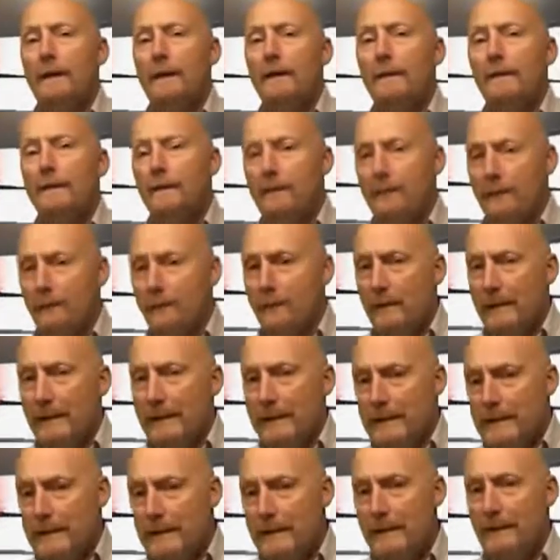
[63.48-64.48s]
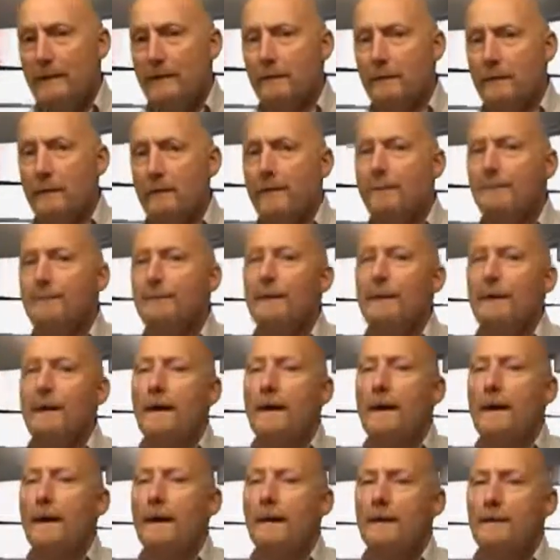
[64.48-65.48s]
Before we continue though,
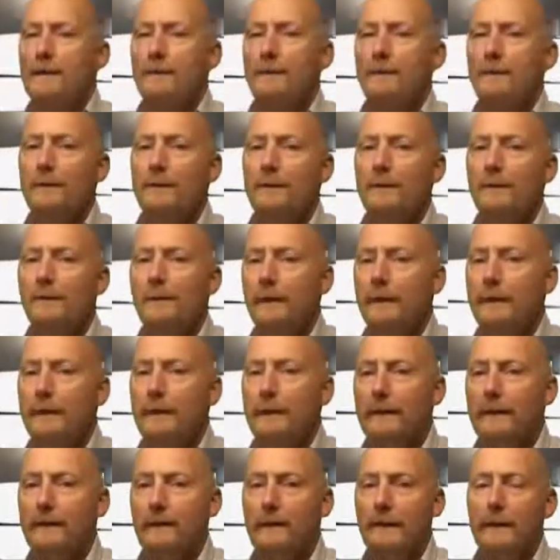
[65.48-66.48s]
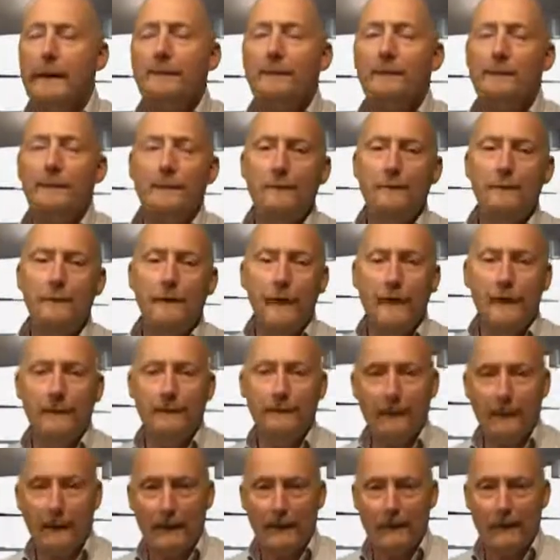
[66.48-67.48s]
I just want to point out I have two
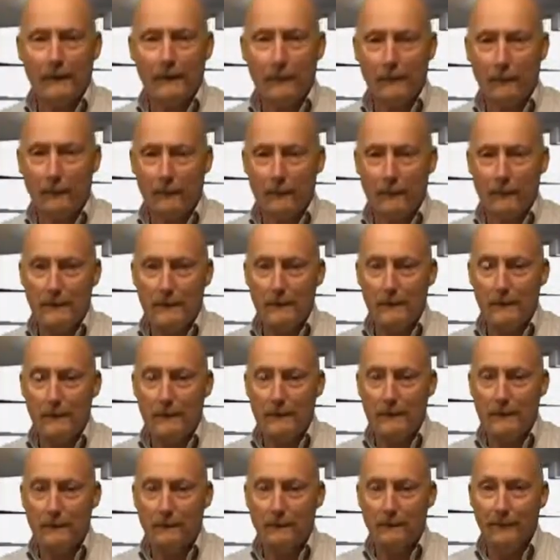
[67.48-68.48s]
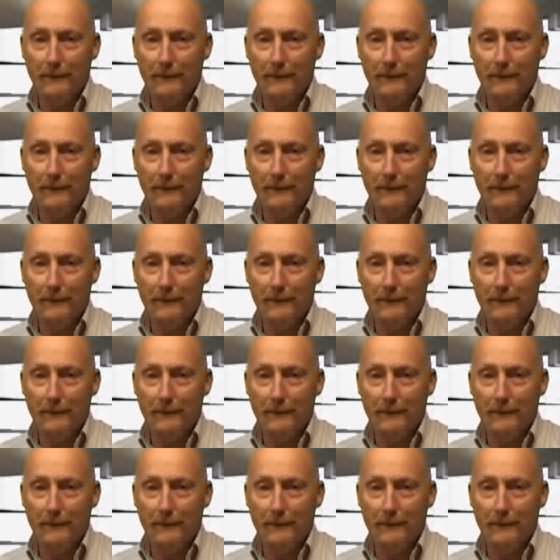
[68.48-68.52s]
caveats about recipes,